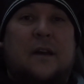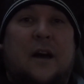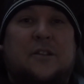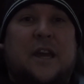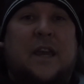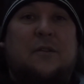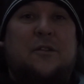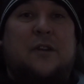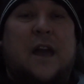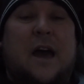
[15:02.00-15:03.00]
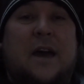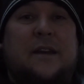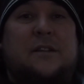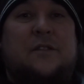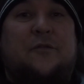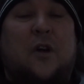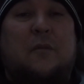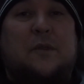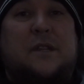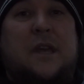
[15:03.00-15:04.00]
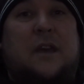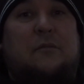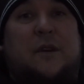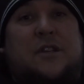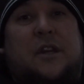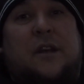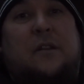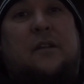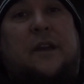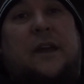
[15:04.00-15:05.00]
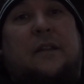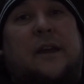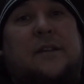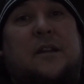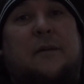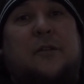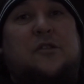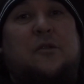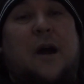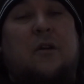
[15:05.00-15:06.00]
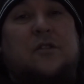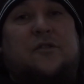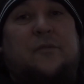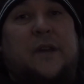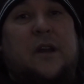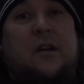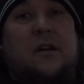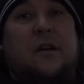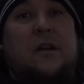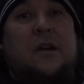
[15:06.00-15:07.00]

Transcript: I'll check in with you guys from Muskegon, Michigan, again, like I said, about 2 hours from here,